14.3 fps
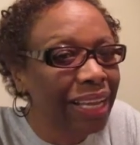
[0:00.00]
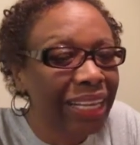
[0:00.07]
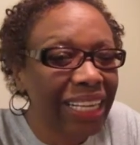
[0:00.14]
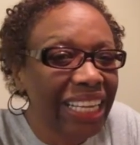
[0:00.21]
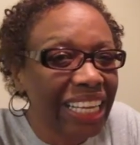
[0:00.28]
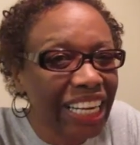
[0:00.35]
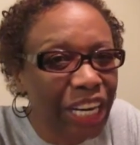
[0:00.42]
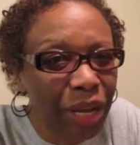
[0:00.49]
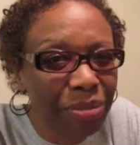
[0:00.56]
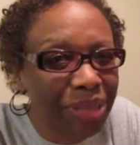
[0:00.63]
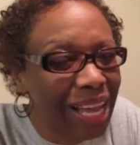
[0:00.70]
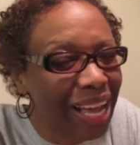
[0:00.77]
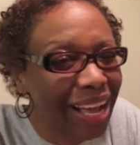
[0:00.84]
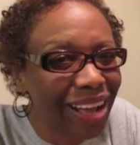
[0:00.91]
cleaning up
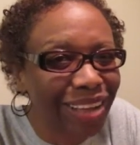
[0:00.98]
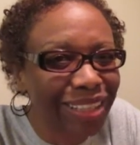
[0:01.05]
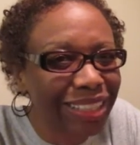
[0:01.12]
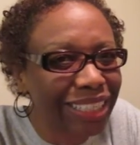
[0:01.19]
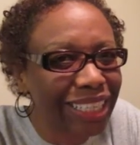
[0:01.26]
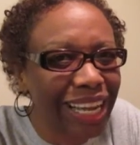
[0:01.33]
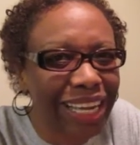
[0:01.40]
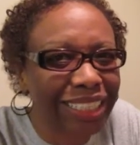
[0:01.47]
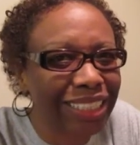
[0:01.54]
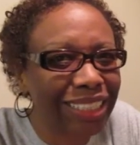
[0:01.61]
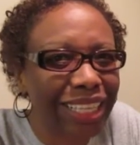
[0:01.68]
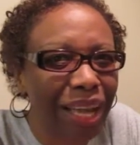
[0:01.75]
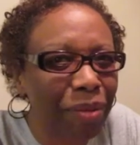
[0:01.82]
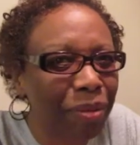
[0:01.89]
the house and i
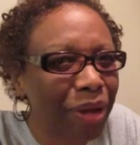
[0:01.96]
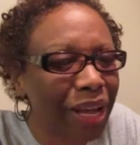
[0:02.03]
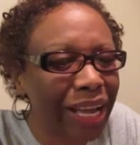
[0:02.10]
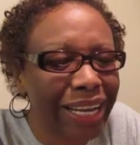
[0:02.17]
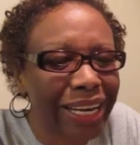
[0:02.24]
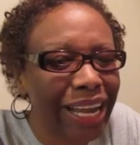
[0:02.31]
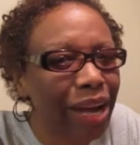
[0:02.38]
just got behind